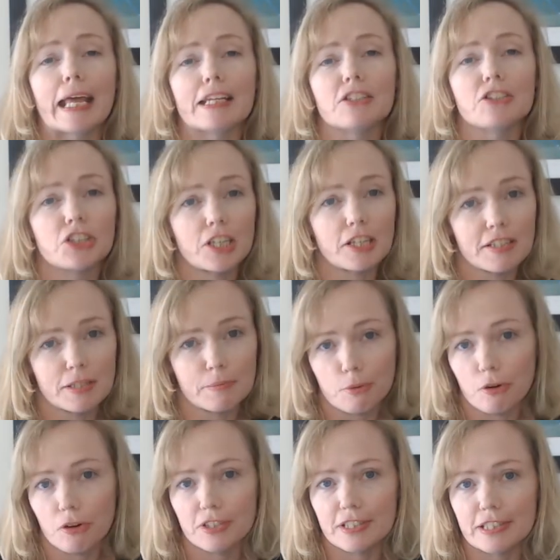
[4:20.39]
has just
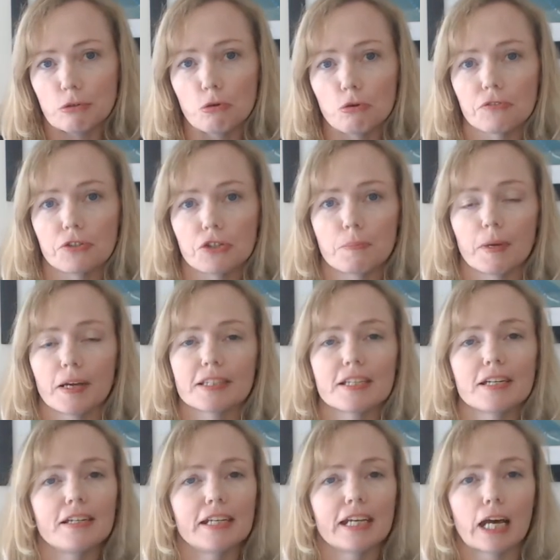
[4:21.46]
surprised the orphans by
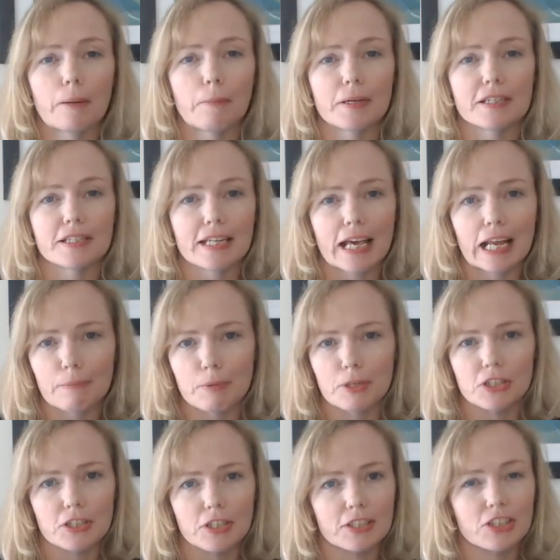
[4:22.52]
turning up at St Halibuts